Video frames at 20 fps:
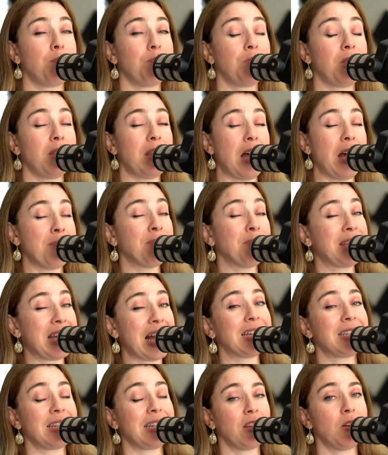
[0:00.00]
I'm
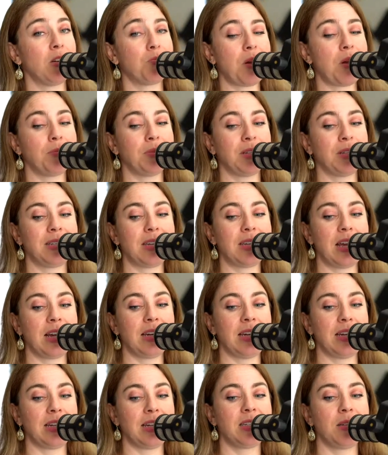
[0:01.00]
guessing they'll probably say it
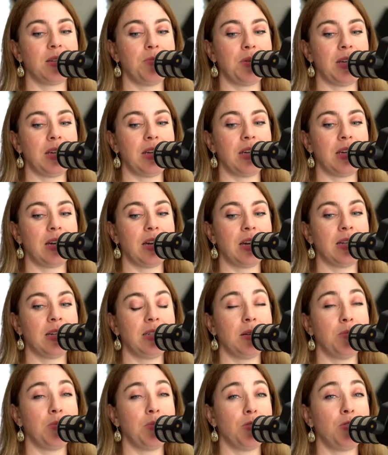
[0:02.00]
needs to be a
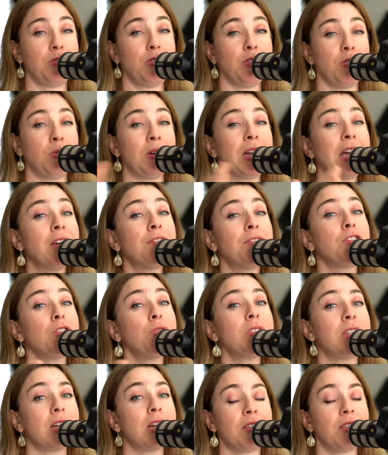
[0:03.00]
W-2. If you
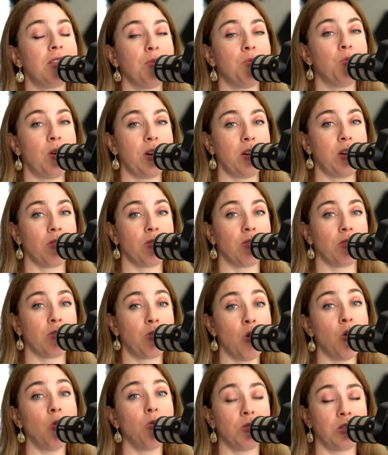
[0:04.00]
tell them what your
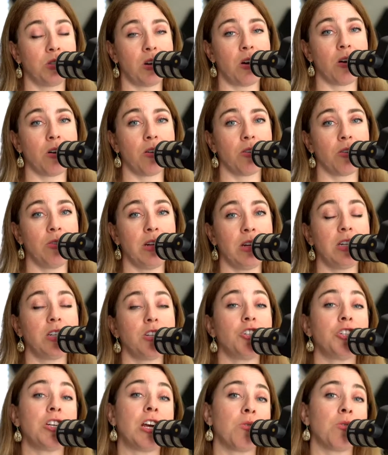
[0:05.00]
goals are, you need to
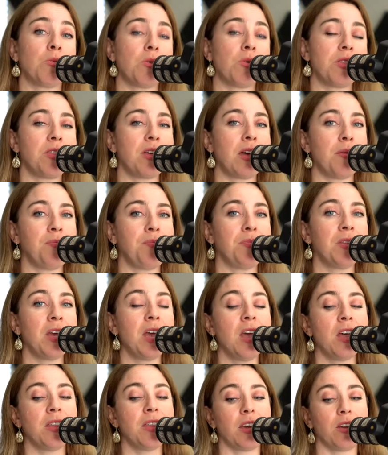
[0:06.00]
share with them
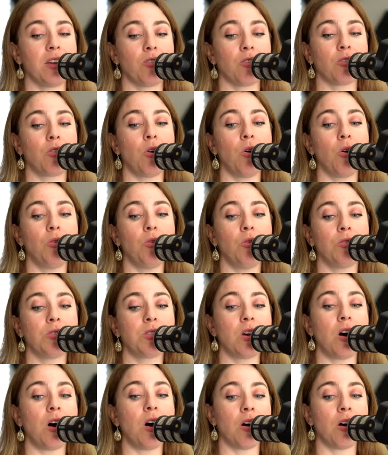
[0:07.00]
that your goals
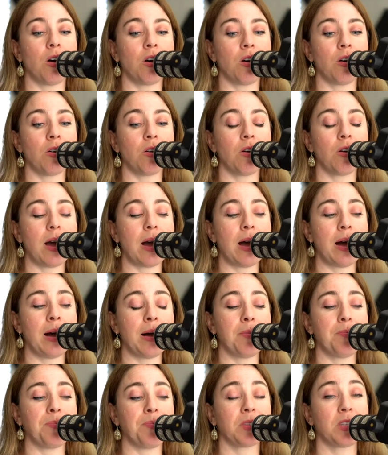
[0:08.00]
are
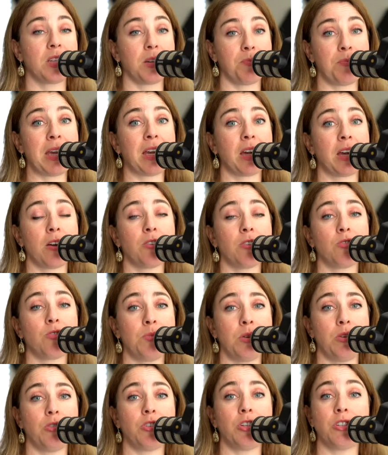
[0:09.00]
to make
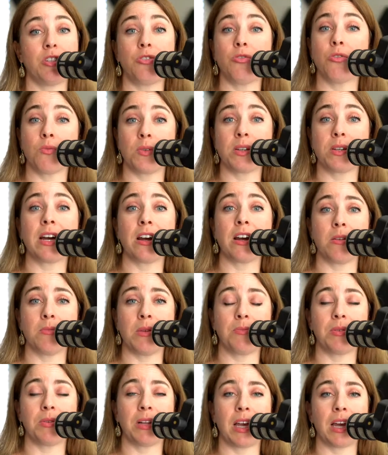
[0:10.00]
contributions to a retirement
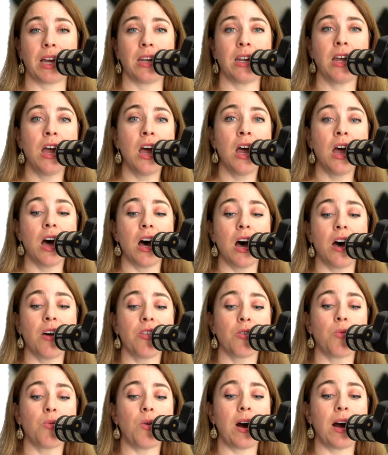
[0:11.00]
plan.
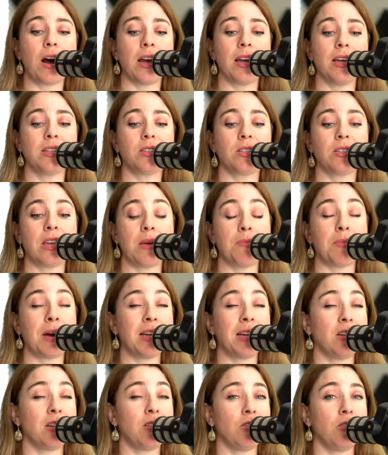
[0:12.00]
Otherwise, they might
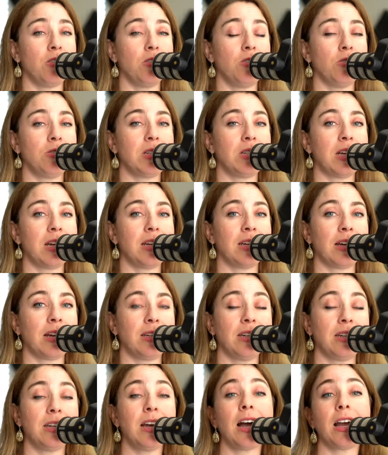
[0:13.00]
tell you to do
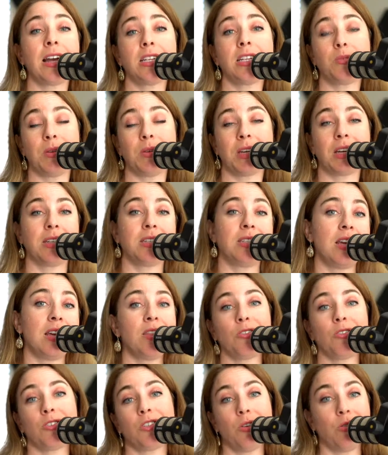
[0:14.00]
1099s, because then
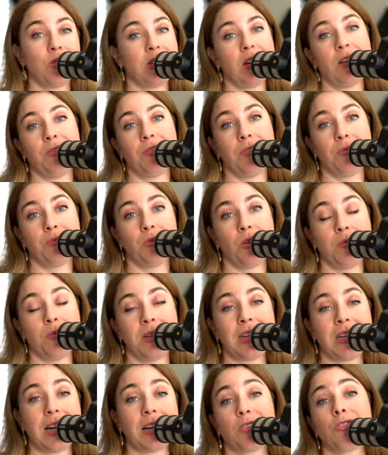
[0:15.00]
there's no self-employment
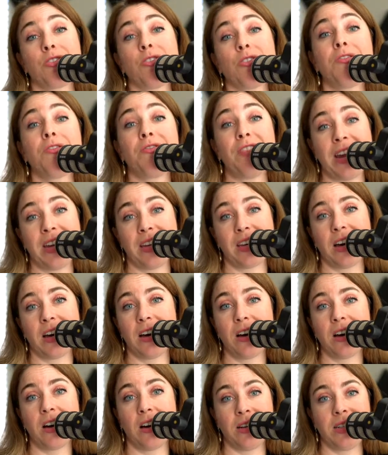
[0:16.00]
tax. There's no FICA
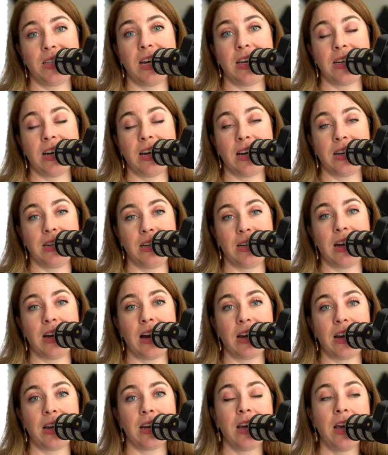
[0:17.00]
on
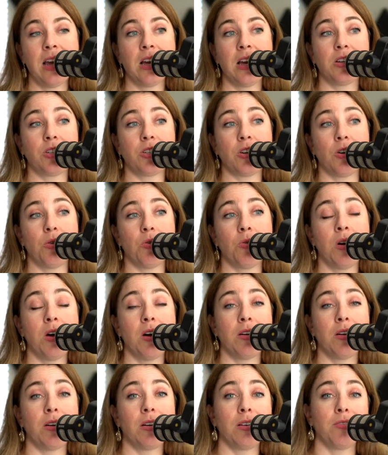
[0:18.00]
1099. So
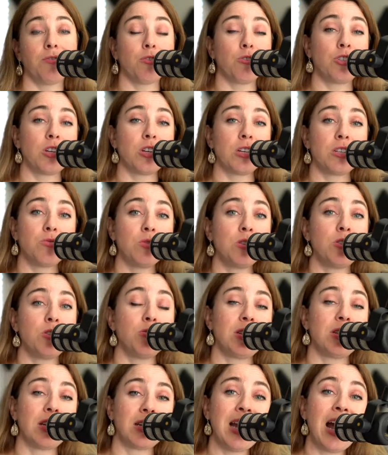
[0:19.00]
for just
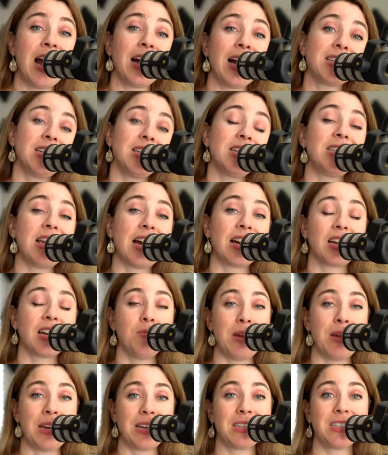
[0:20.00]
reducing taxes, that can
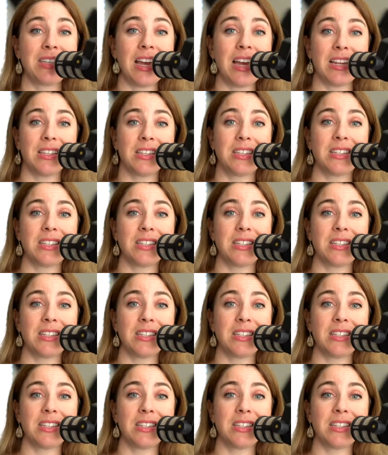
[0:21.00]
make sense.